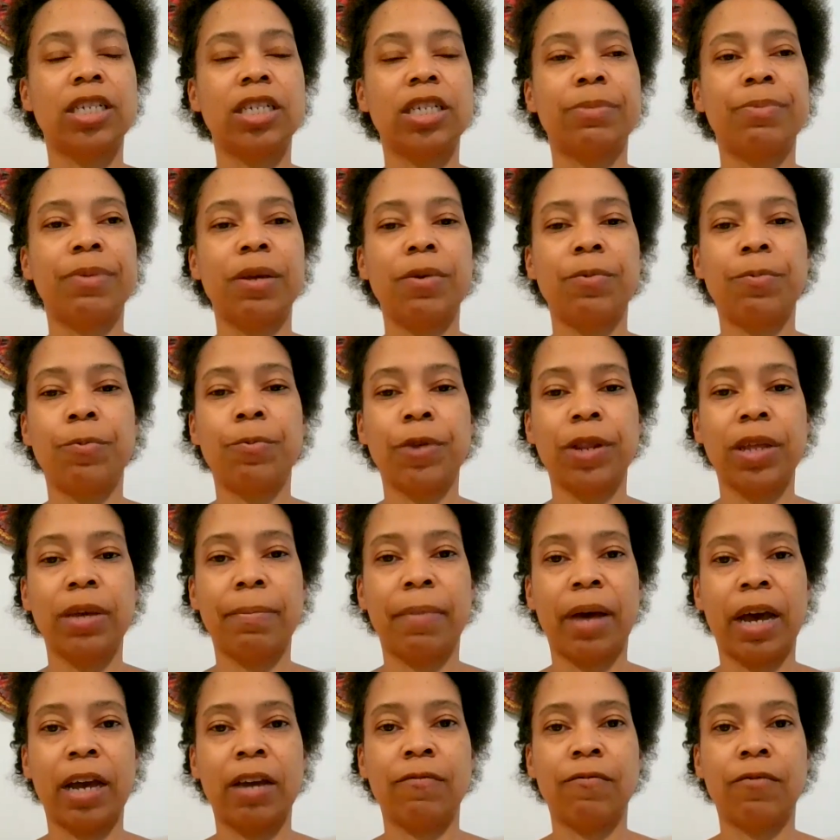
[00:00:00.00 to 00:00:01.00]
Just be really
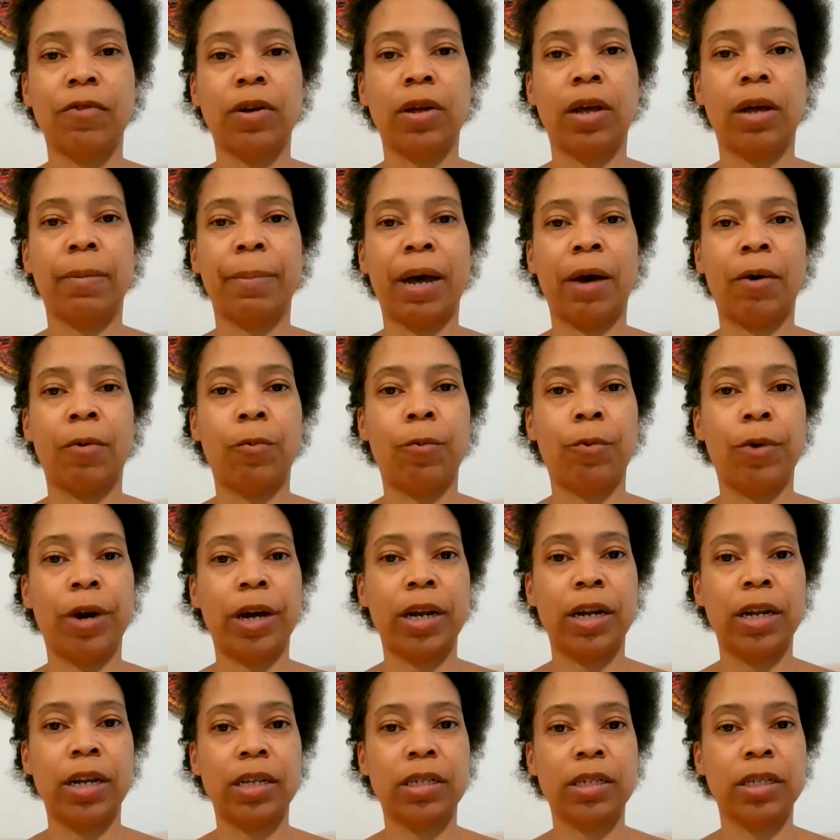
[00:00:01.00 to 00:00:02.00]
mindful about
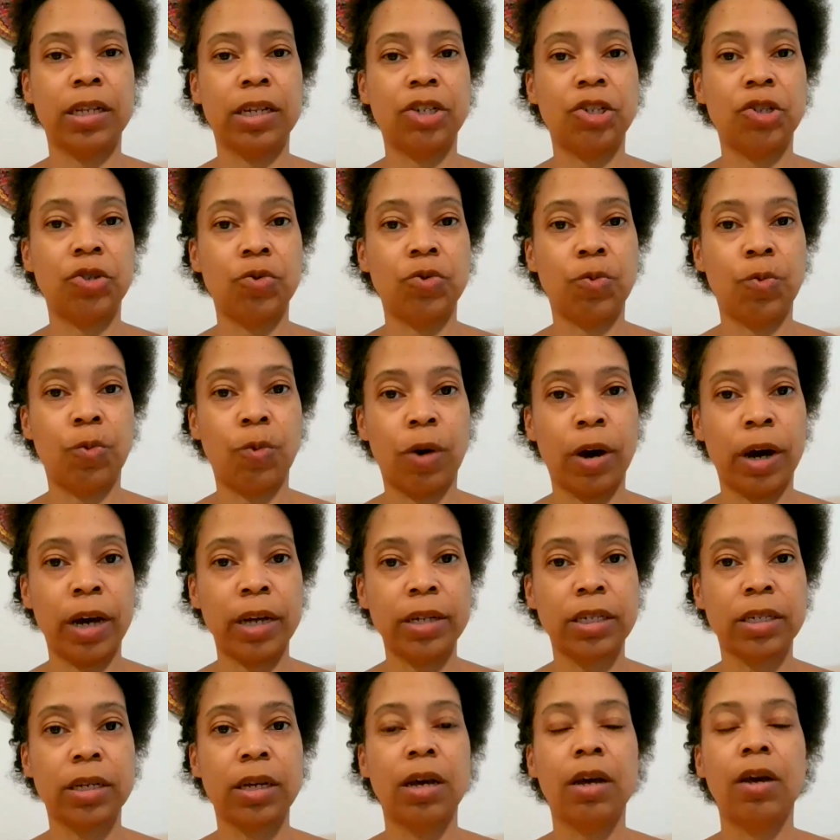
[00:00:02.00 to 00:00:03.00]
what it is that you
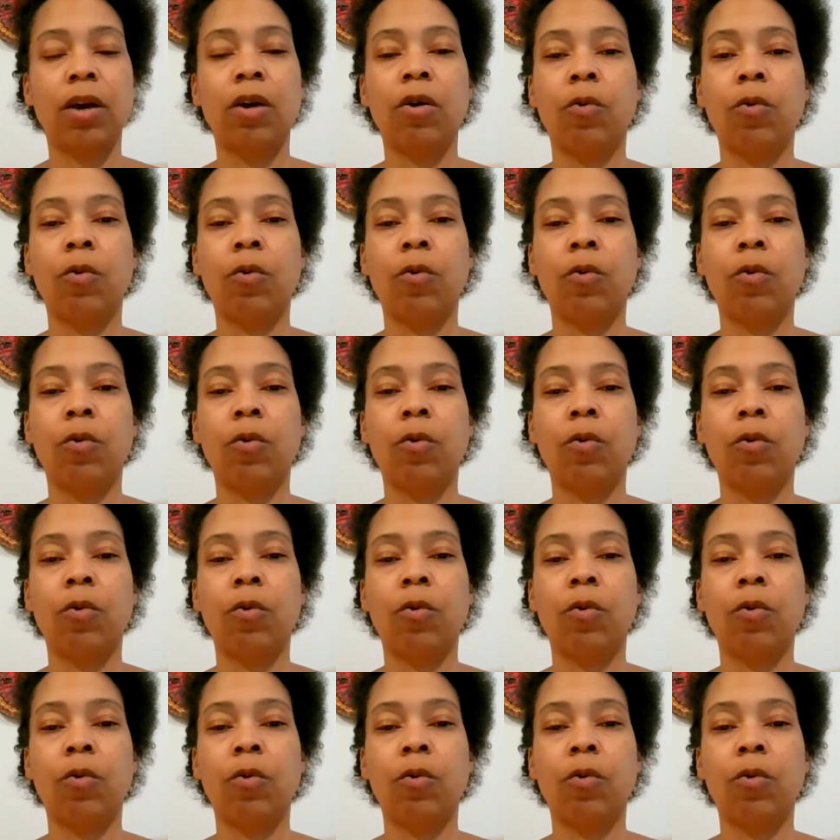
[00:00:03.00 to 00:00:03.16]
want,